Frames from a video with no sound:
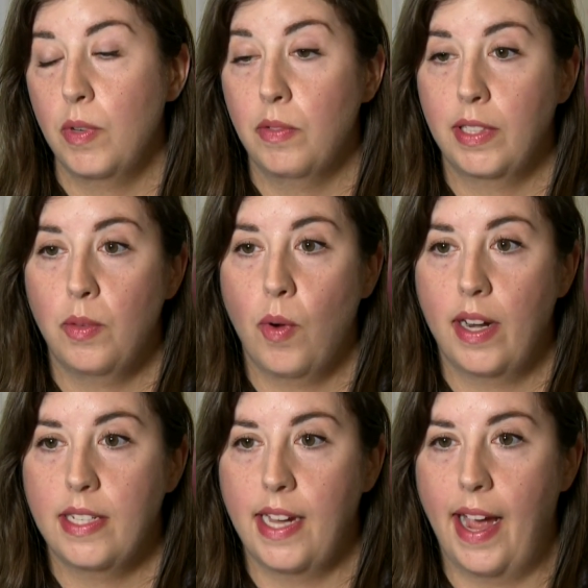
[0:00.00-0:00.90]
We really
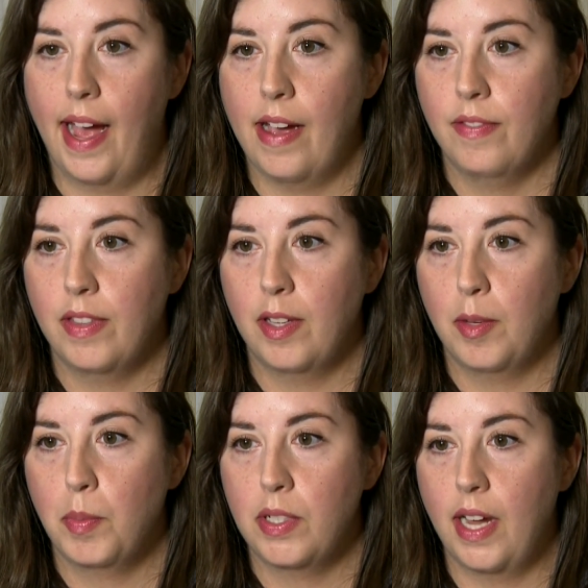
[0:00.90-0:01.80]
wanted to
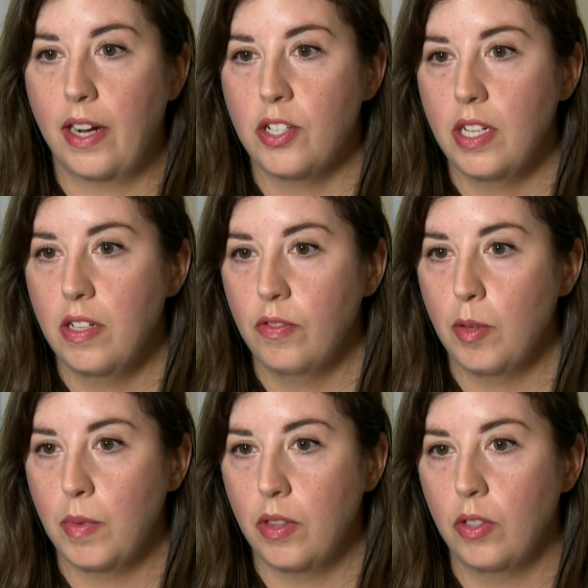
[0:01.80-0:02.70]
have the
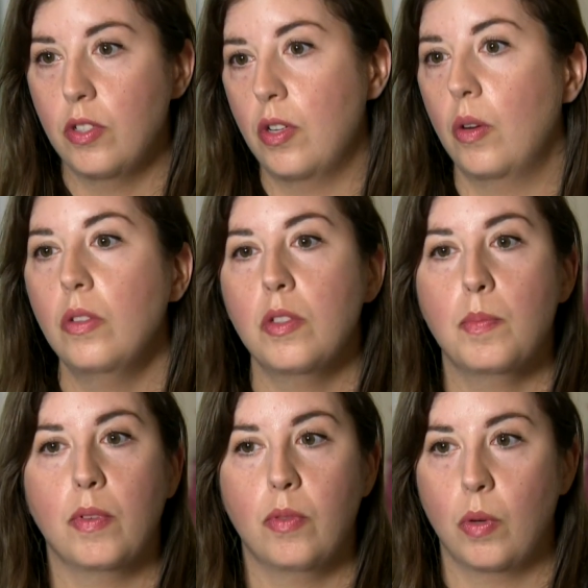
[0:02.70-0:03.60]
protection from a third
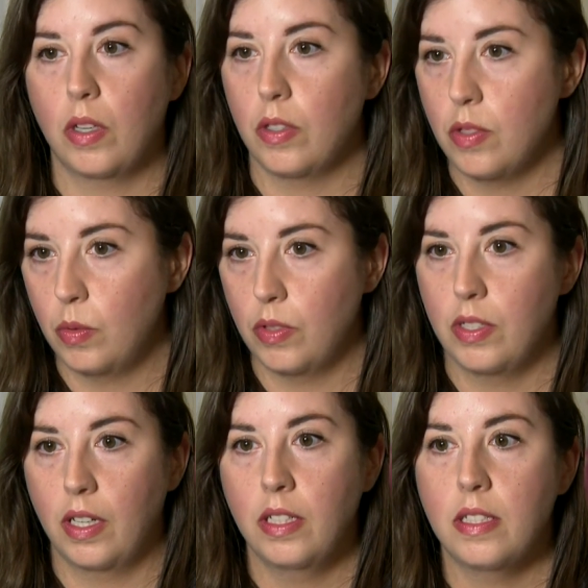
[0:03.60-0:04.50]
dose before
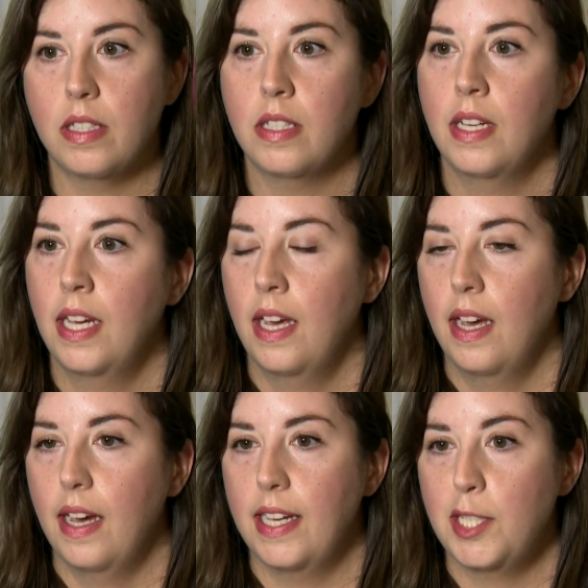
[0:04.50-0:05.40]
school starts,
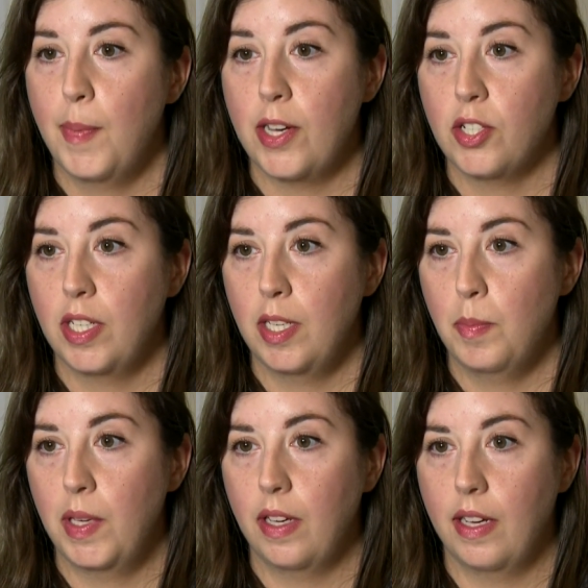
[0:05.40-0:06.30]

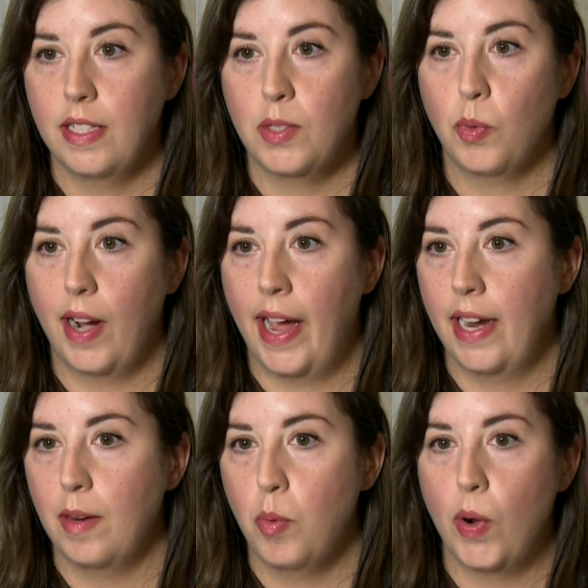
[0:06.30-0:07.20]
especially because we're
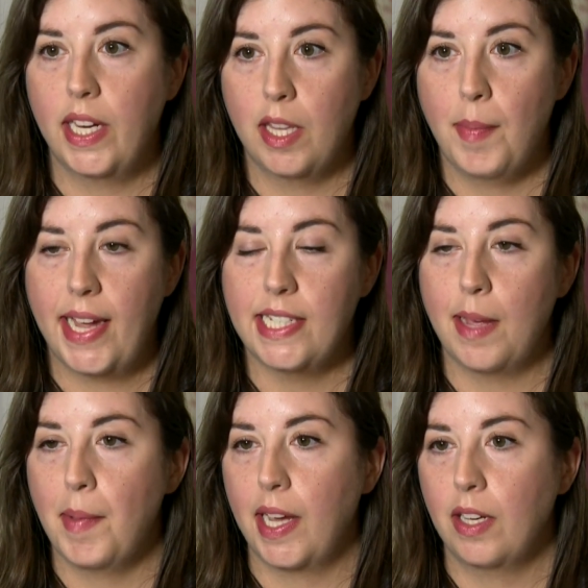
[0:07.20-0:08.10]
at a point in the
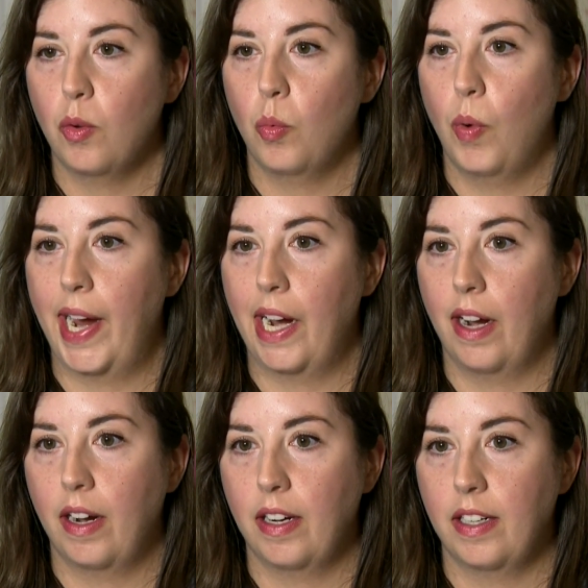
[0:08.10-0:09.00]
pandemic
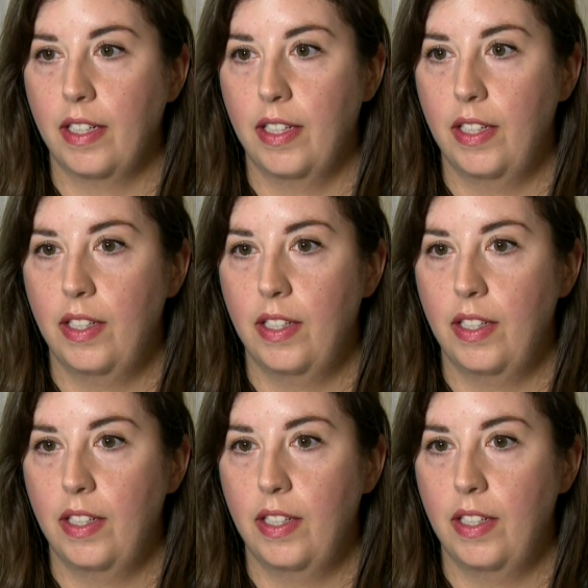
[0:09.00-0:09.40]
where,